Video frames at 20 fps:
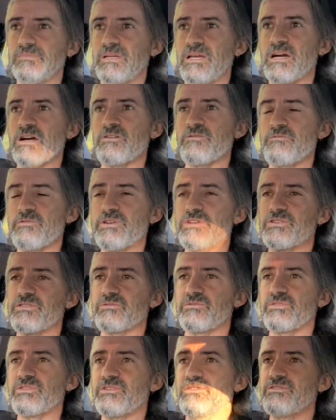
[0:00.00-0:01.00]
our
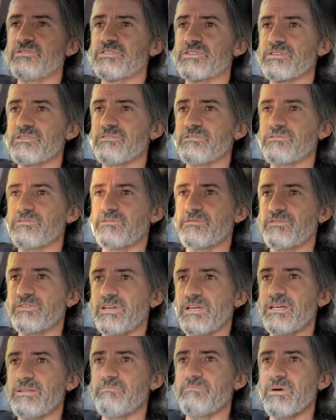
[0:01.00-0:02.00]
original use of
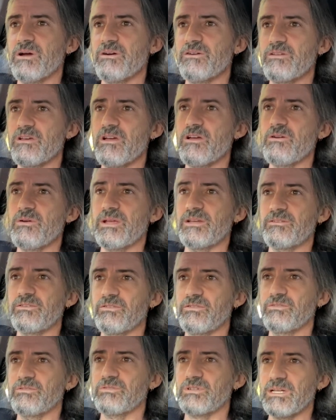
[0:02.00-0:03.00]
Edmodo and
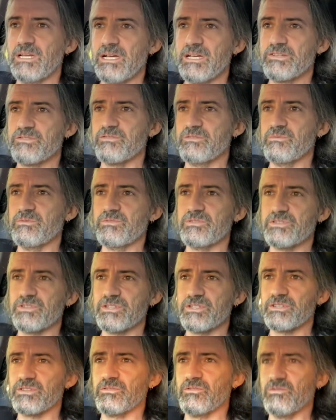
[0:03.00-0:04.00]
Google Classroom. It was
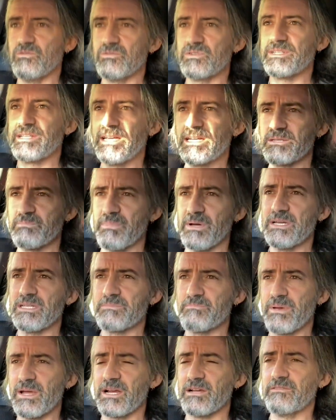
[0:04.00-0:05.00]
just all text-based
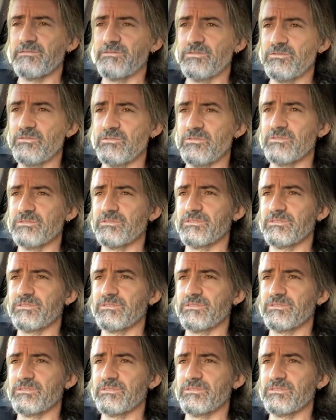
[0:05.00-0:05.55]
back and forth.